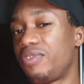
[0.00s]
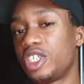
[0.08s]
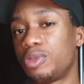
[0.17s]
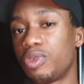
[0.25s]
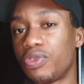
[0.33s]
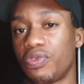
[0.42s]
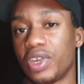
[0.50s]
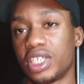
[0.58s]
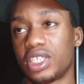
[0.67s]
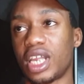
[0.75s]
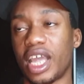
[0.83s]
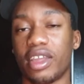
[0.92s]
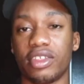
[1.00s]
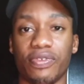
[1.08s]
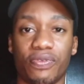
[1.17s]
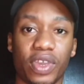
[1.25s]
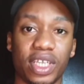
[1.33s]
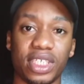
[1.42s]
facebook friends like
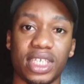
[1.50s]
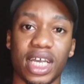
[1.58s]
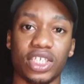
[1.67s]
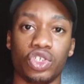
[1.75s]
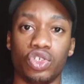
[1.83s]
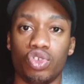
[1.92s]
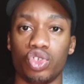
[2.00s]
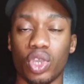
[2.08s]
the friends that you